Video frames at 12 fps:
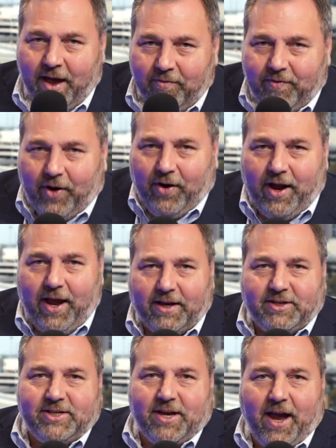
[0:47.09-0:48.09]
Very
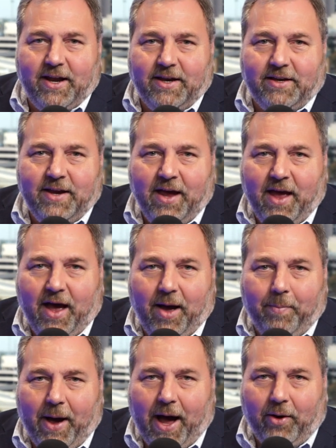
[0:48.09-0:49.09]
excited
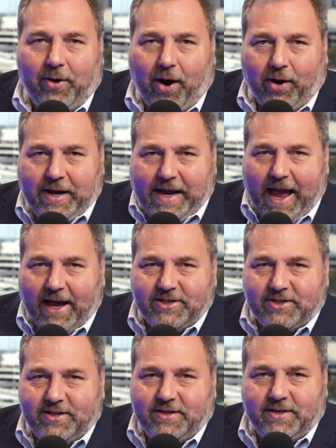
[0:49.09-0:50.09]
about our
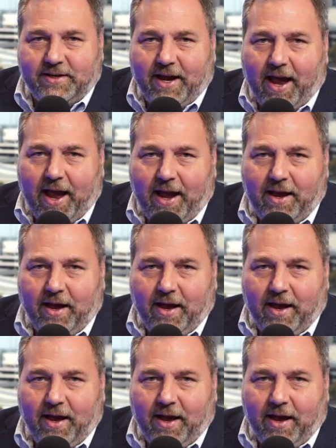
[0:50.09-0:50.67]
guest today.